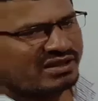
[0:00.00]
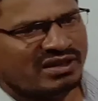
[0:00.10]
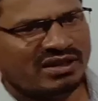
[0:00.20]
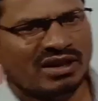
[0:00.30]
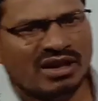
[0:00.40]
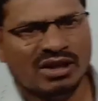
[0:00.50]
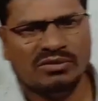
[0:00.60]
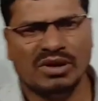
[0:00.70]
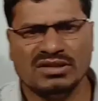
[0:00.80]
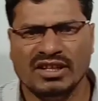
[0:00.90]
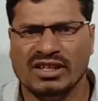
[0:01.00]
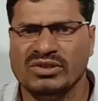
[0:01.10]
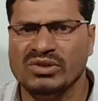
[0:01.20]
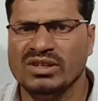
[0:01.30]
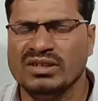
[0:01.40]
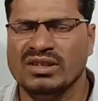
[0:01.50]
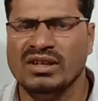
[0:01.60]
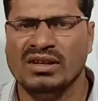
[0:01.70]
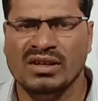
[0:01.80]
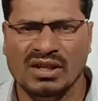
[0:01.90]
there. First activity is there.
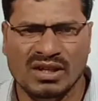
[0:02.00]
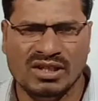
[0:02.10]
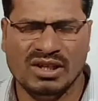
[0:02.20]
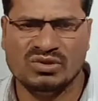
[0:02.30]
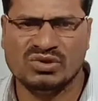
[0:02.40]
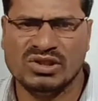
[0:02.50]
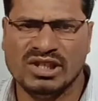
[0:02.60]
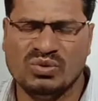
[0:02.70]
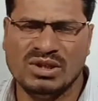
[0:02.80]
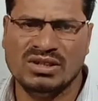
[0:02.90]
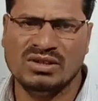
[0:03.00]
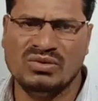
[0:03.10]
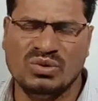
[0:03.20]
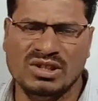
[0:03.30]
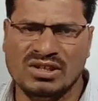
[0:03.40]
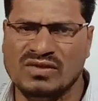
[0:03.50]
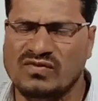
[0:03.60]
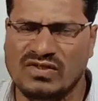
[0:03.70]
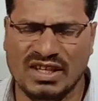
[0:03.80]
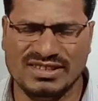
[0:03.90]
You have to take one conical
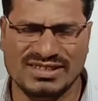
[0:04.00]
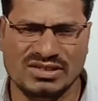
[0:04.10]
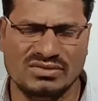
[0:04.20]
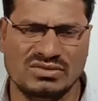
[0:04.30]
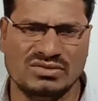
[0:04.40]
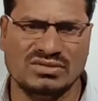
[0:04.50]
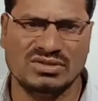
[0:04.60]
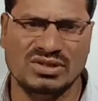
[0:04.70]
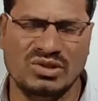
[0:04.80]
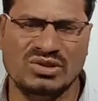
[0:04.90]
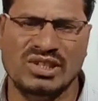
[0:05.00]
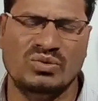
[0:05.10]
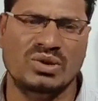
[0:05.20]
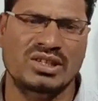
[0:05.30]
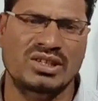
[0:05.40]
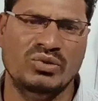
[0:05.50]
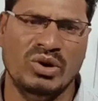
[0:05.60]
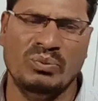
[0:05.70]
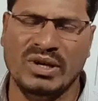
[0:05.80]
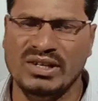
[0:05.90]
flask. You have to take one
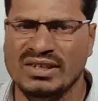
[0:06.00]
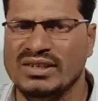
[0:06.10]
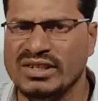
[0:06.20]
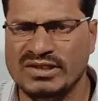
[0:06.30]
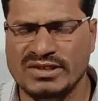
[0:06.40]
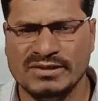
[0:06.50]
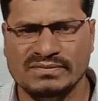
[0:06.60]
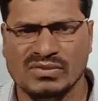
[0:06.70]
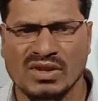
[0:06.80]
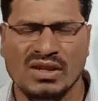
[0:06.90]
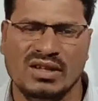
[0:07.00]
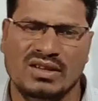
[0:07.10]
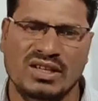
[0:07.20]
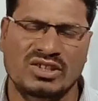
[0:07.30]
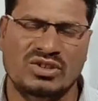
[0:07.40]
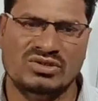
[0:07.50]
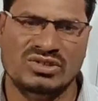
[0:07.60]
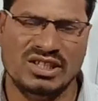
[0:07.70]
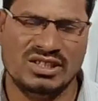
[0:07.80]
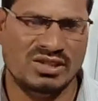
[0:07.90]
evaporating dish. Then you have to
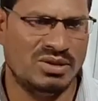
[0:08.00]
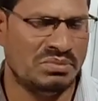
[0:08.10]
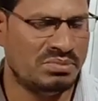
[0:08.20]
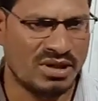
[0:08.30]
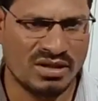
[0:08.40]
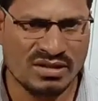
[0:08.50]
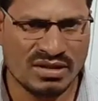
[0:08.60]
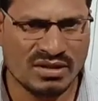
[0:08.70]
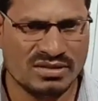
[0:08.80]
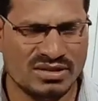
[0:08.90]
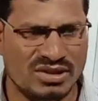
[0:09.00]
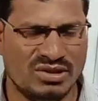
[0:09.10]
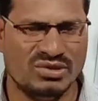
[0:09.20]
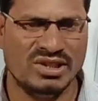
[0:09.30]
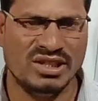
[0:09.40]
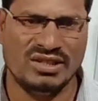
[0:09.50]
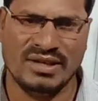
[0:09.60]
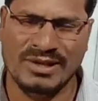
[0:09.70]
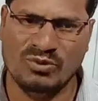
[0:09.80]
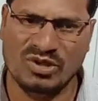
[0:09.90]
take a burner. You have to take
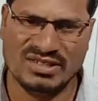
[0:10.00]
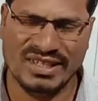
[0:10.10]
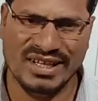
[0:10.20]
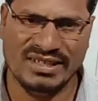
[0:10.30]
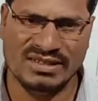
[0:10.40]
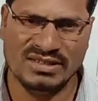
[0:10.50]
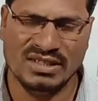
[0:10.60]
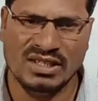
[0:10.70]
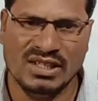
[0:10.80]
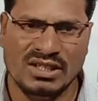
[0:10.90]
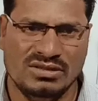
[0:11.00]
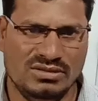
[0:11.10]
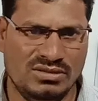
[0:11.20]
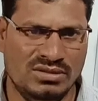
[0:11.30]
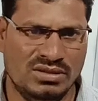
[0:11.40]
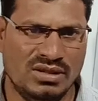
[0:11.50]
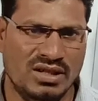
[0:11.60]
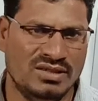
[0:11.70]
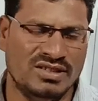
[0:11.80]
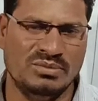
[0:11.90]
tripod stand,
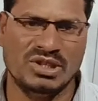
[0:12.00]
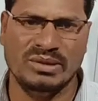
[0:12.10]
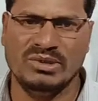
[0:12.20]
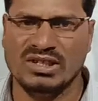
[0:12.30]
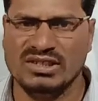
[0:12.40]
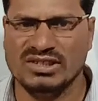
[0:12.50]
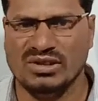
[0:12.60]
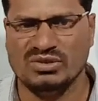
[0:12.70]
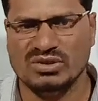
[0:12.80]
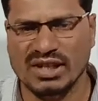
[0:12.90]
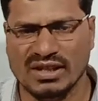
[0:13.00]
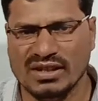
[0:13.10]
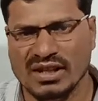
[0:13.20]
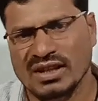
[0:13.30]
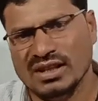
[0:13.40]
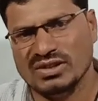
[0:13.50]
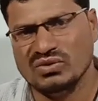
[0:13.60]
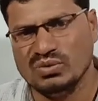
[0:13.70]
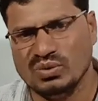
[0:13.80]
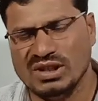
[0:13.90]
and some chemicals you have to take.
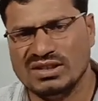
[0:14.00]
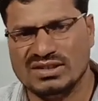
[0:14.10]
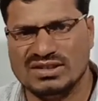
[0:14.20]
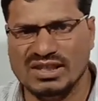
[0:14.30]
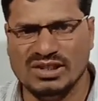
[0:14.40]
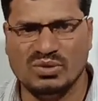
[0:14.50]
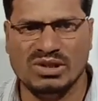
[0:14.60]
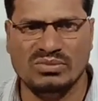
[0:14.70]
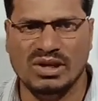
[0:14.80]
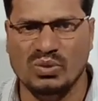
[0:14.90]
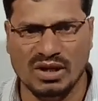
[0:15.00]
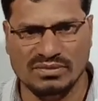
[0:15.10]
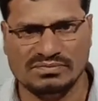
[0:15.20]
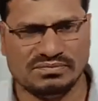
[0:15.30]
We'll study one by one.